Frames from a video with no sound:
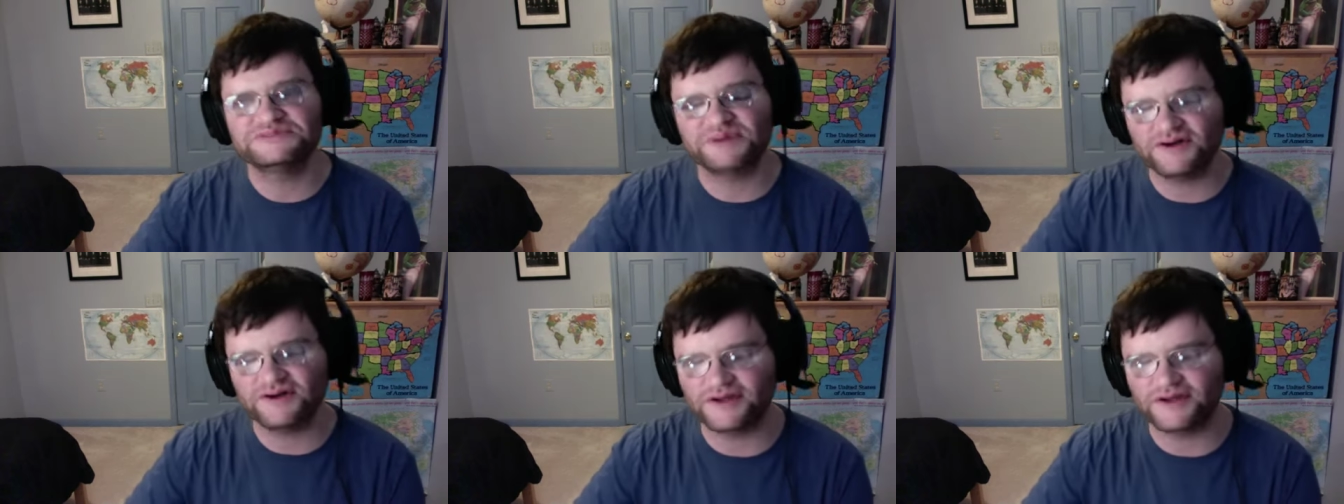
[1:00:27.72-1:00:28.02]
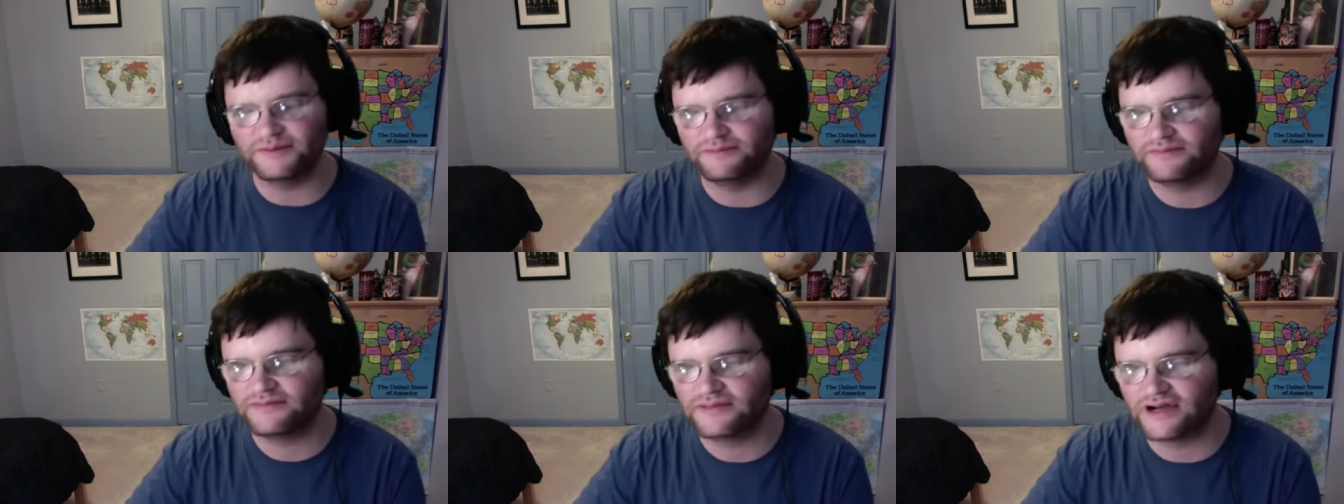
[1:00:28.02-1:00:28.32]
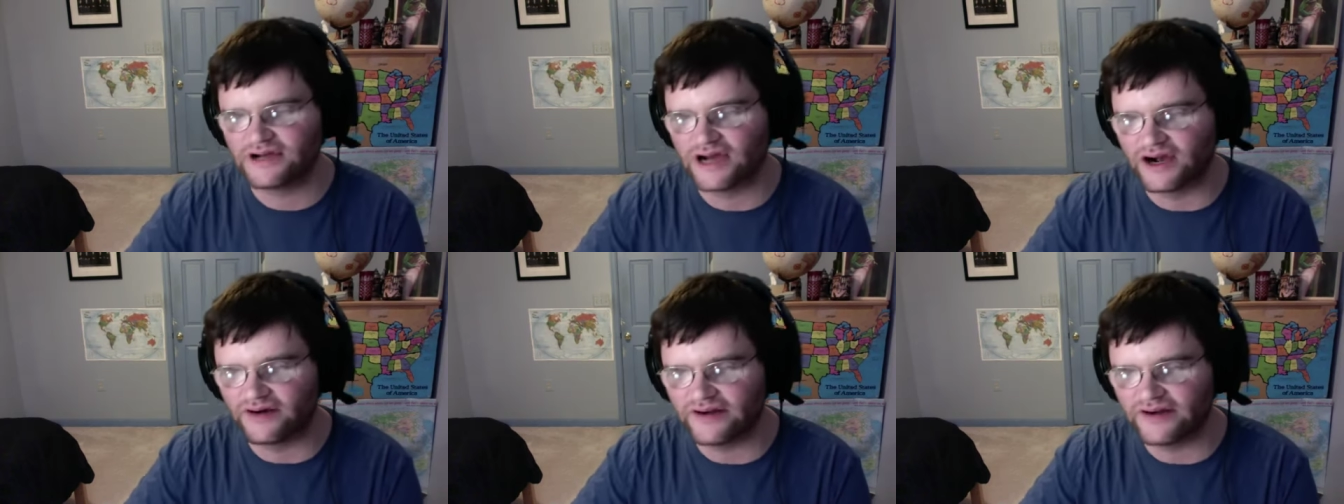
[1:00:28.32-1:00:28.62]
welcome.
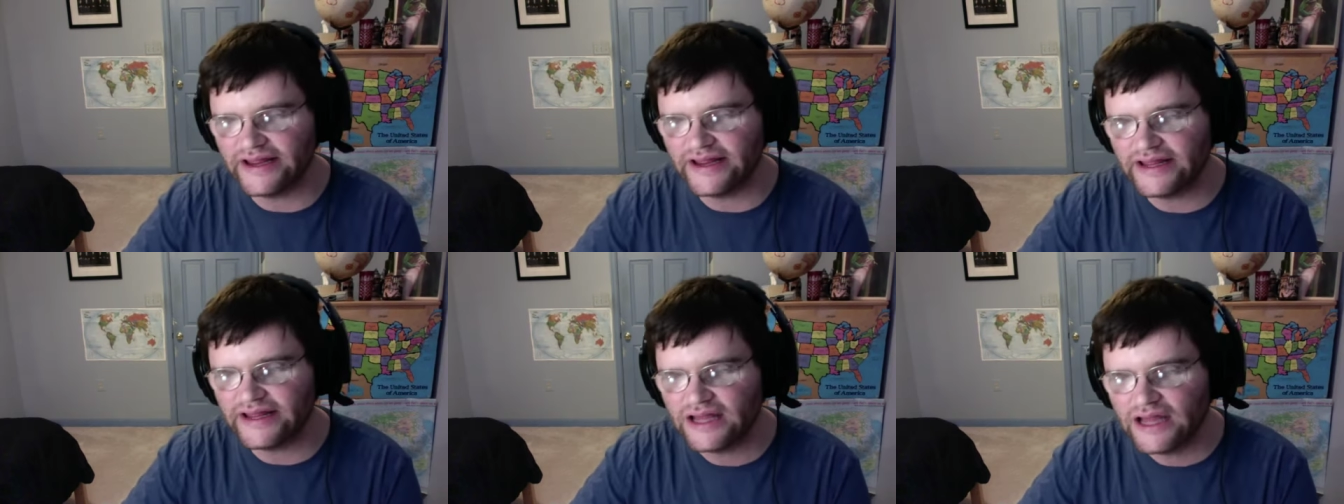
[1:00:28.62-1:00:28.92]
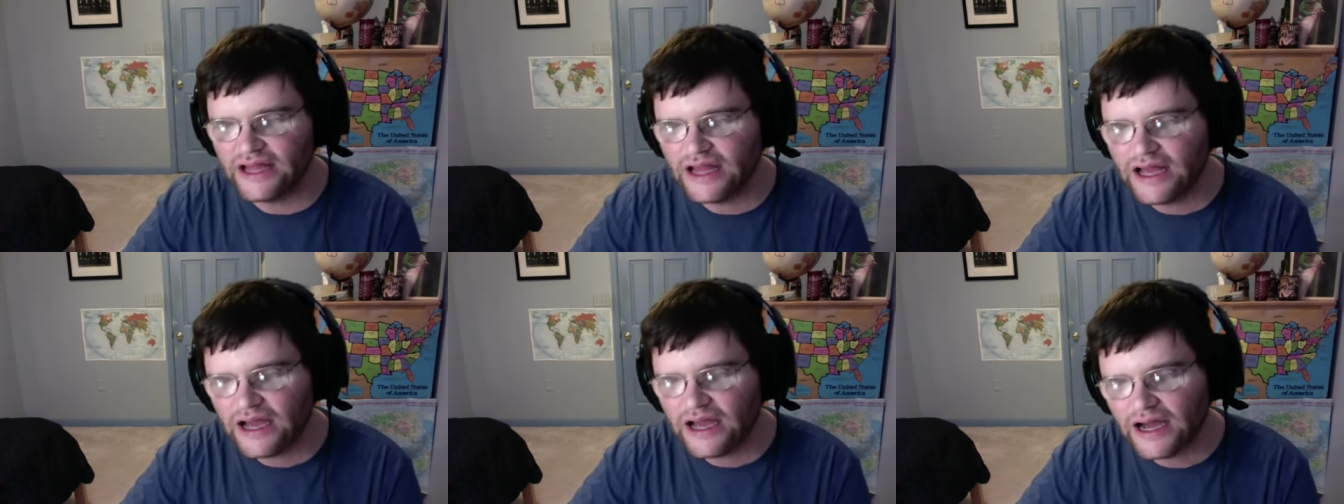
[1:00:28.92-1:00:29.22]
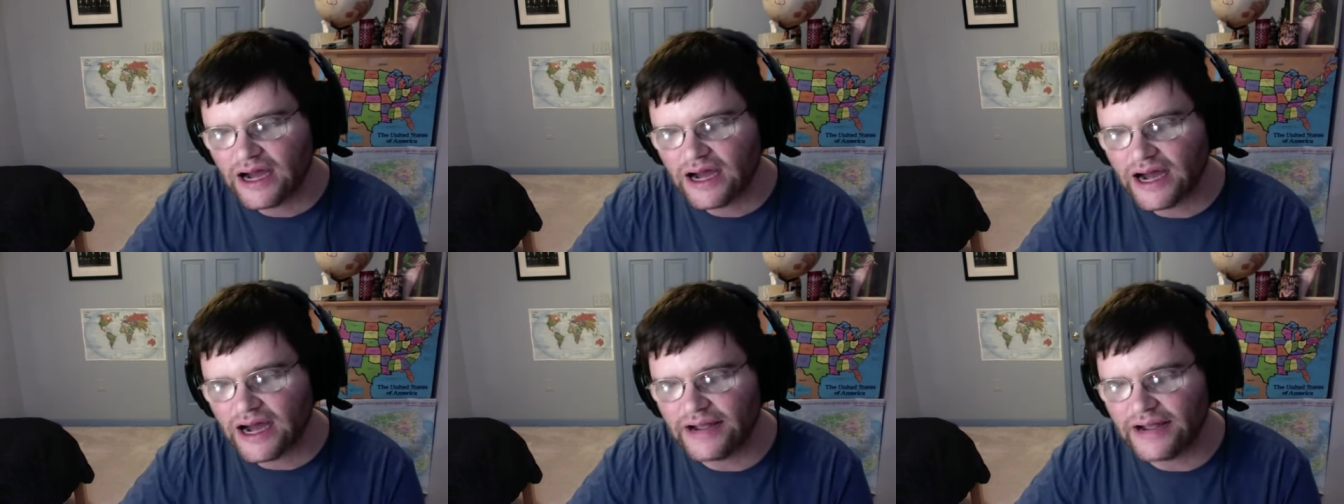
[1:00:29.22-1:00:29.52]
All right.
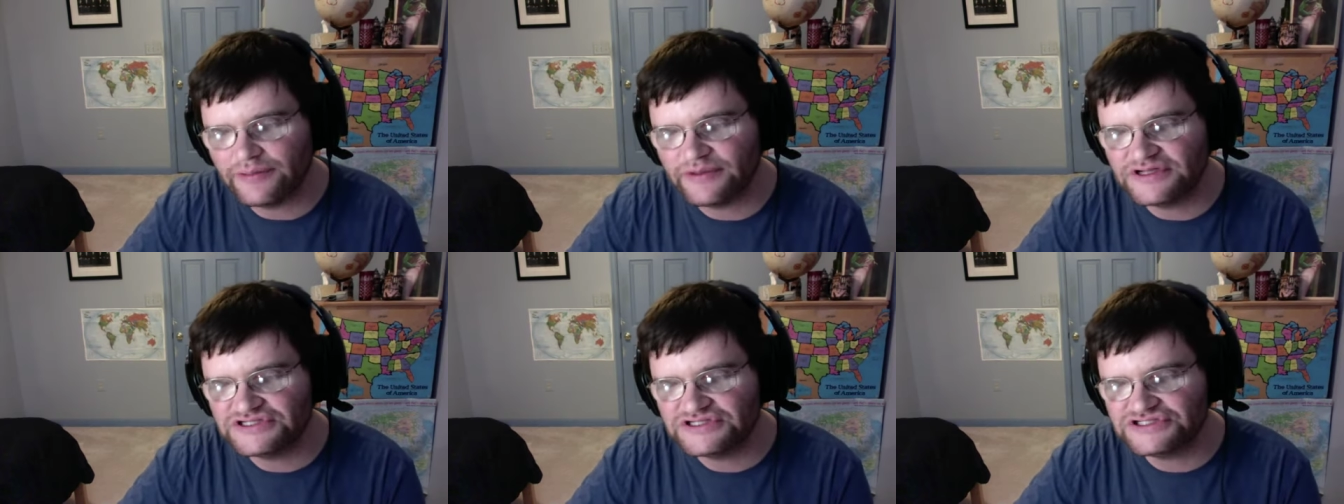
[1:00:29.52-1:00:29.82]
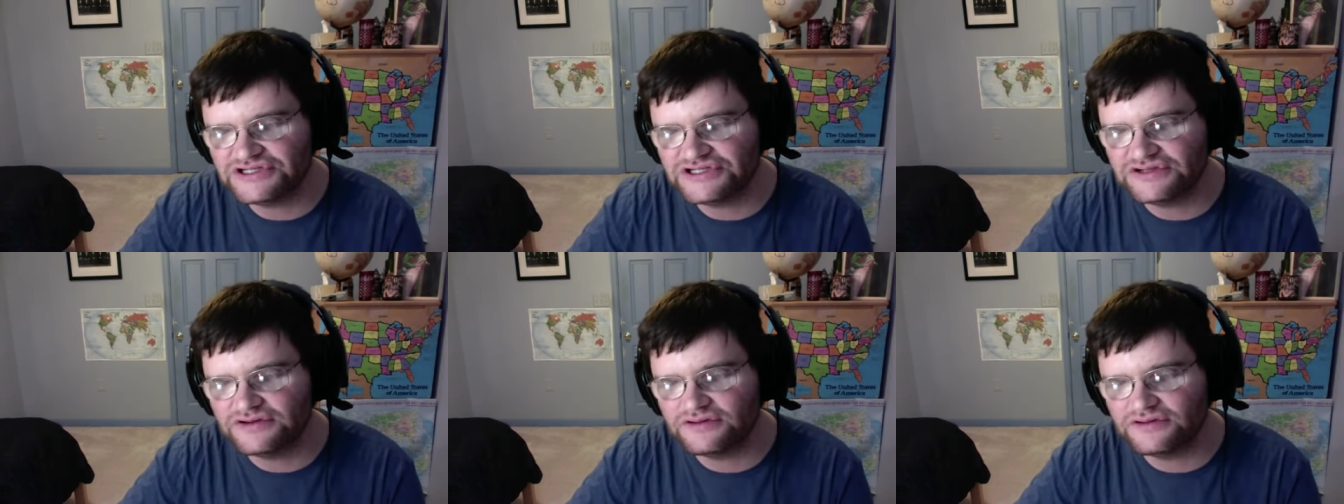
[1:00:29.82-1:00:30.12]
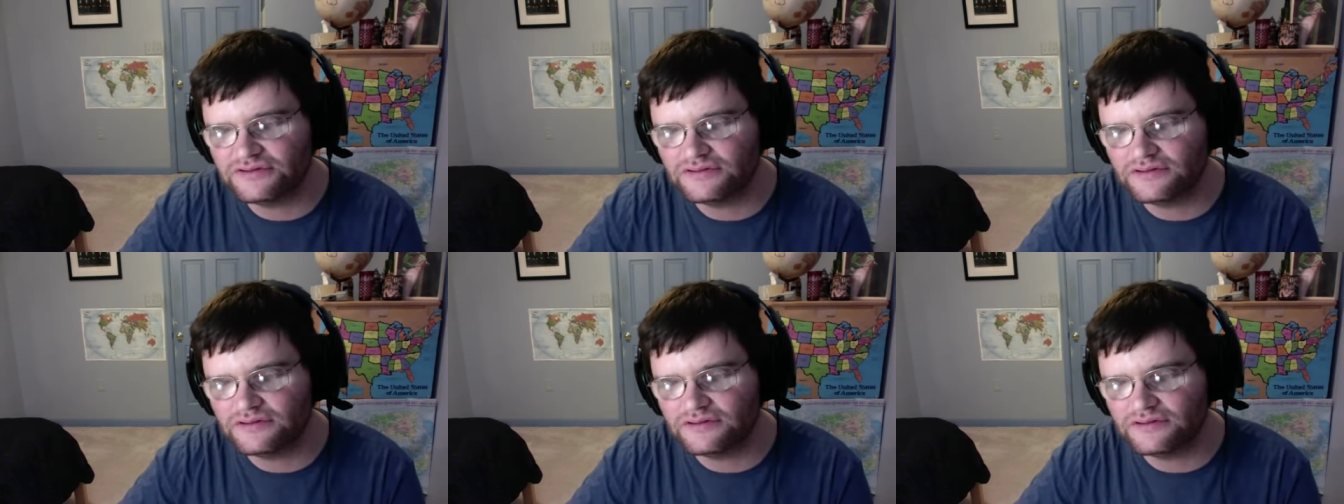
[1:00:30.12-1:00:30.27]
I Thank wish you, you so